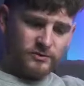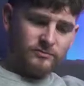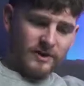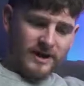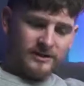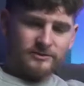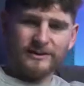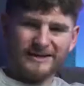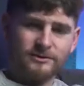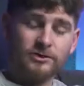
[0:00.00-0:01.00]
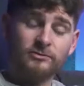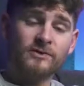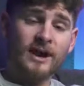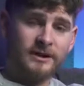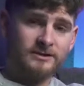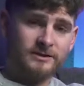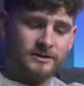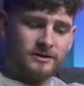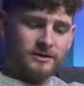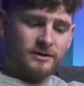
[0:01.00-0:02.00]
grade or at least correct
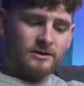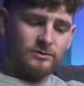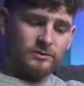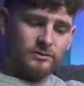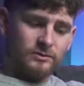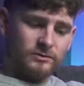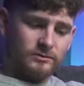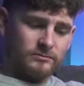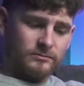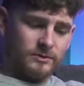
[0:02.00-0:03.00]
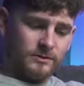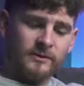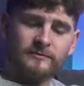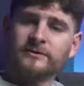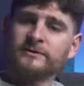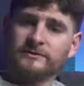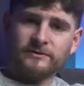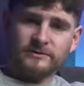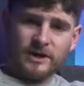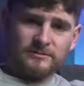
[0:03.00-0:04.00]
your, of the
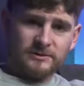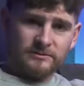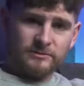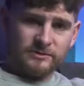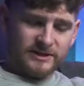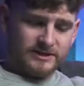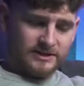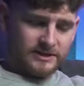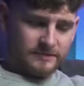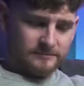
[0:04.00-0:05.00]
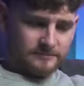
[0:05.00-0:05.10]
different types that are already existing.